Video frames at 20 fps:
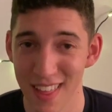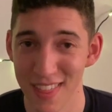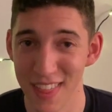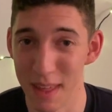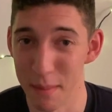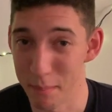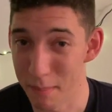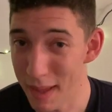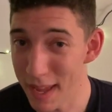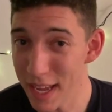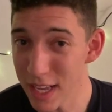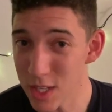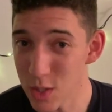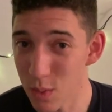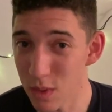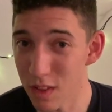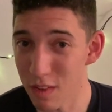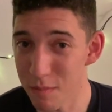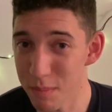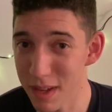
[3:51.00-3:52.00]
they may as
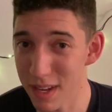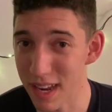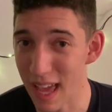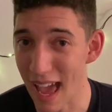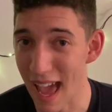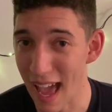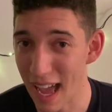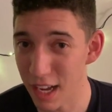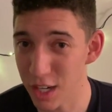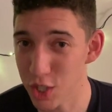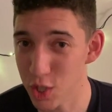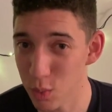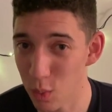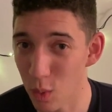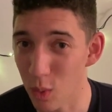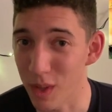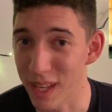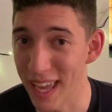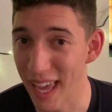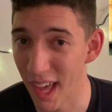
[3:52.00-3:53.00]
well have been
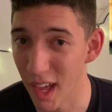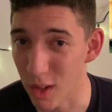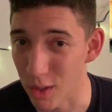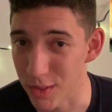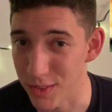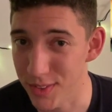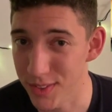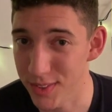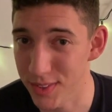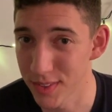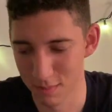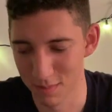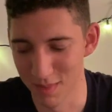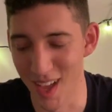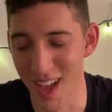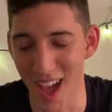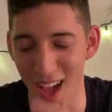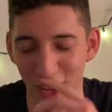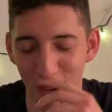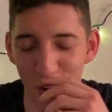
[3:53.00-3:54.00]
actual Celts.
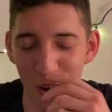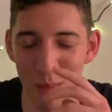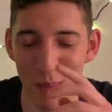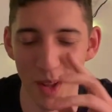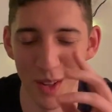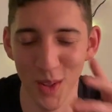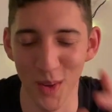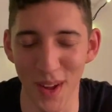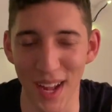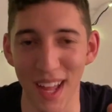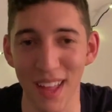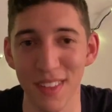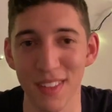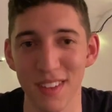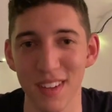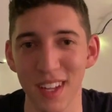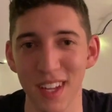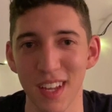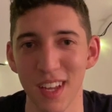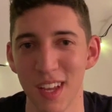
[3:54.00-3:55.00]
Carmelo
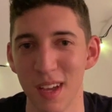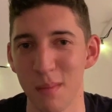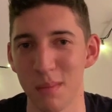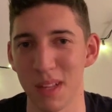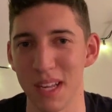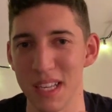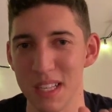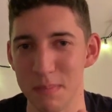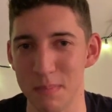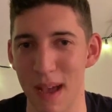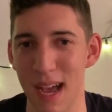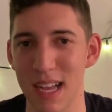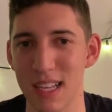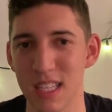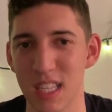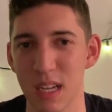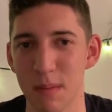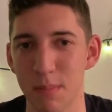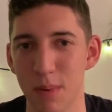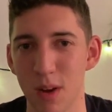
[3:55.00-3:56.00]
Anthony plays
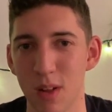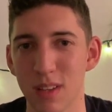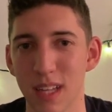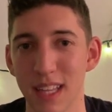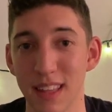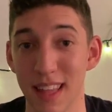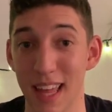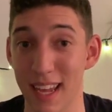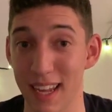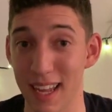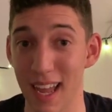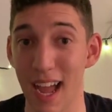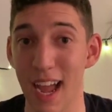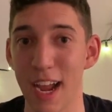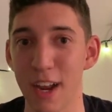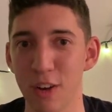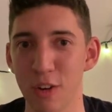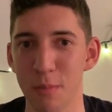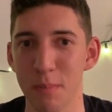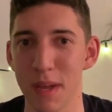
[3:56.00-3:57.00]
basketball like that guy
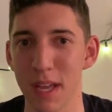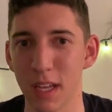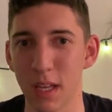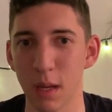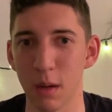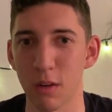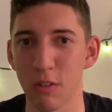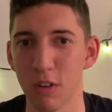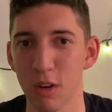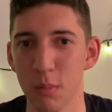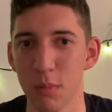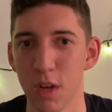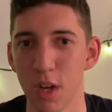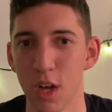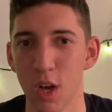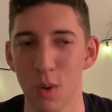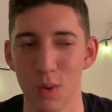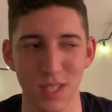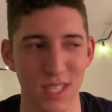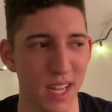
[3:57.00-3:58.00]
in your pickup group
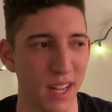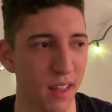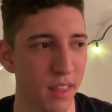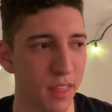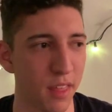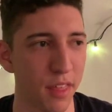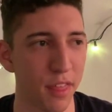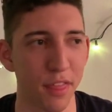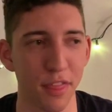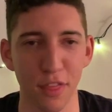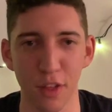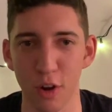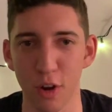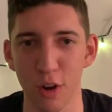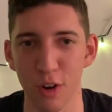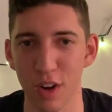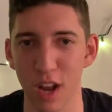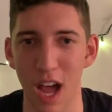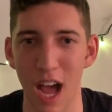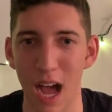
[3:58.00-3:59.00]
who was like the
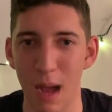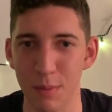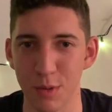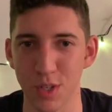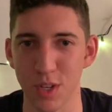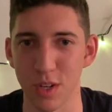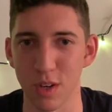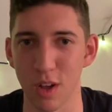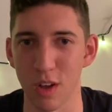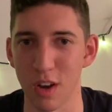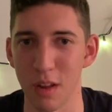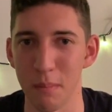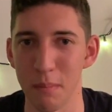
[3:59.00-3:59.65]
3rd option on a